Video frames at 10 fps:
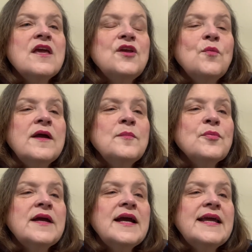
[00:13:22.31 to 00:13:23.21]
You want to
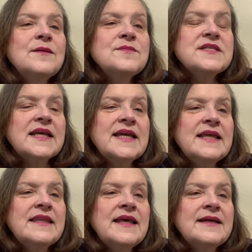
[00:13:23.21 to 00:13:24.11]
bring items,
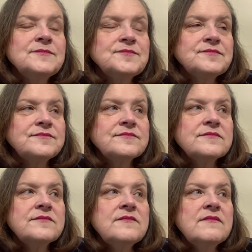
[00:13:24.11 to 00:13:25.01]
again, that
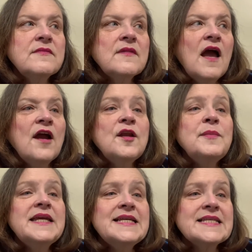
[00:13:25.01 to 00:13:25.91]
are going to
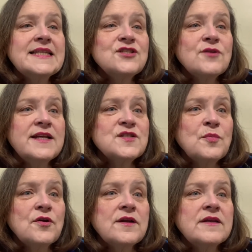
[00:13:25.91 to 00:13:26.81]
be easily
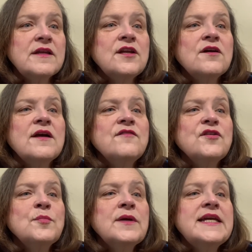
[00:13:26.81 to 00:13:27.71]
transported. You know, if you're
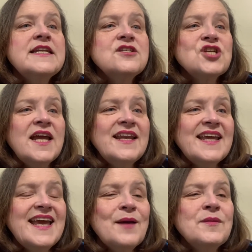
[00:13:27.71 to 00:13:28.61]
bringing a china
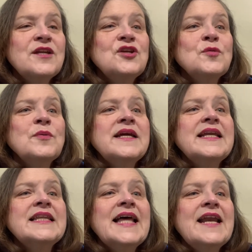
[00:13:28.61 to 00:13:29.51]
cabinet, you're bringing
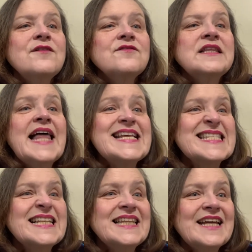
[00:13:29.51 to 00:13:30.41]
a lot of glass
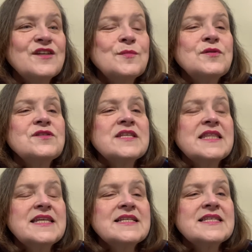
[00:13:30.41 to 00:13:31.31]
collectibles and
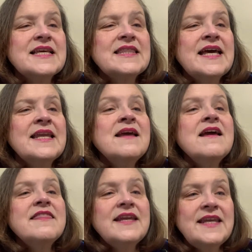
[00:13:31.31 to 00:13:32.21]
things like that,
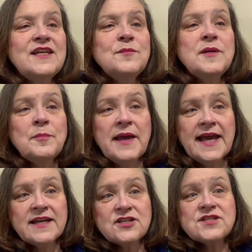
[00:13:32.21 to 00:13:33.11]
they need to be
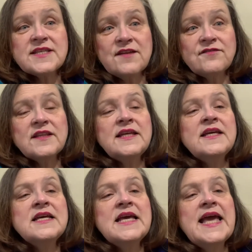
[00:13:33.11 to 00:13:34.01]
packaged safely.
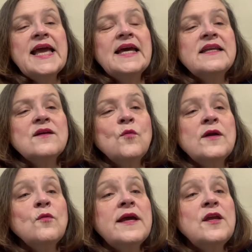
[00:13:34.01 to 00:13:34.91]
And
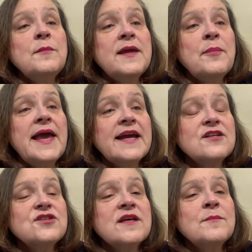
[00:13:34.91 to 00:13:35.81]
one way you may
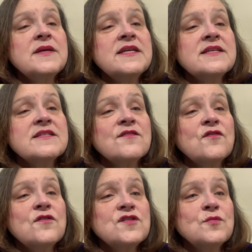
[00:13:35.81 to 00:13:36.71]
package them is, of
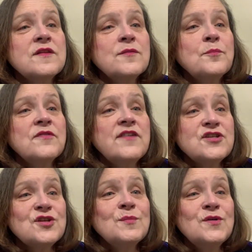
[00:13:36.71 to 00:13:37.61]
course, with
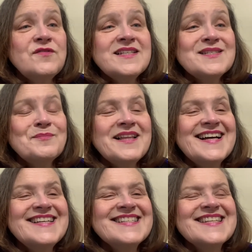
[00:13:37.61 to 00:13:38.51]
professional moving
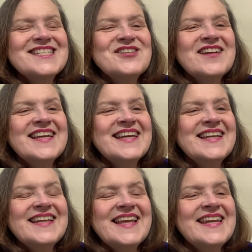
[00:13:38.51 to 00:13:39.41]
supplies that you could get
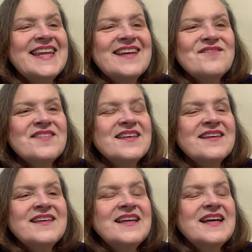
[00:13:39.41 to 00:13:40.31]
at any of the
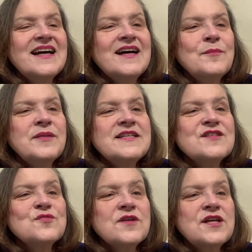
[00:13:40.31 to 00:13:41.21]

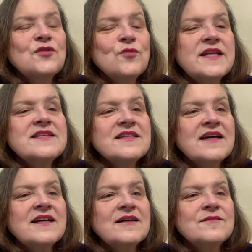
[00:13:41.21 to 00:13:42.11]
places where you can rent,
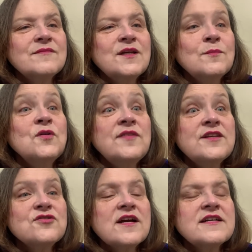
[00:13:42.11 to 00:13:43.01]
you know, moving
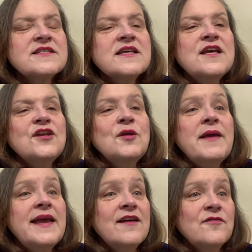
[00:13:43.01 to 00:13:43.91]
trucks. You
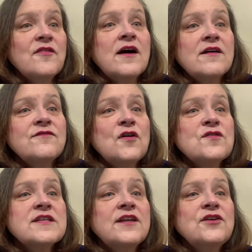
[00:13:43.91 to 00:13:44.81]
may have
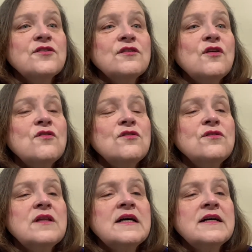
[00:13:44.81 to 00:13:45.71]
folks on your local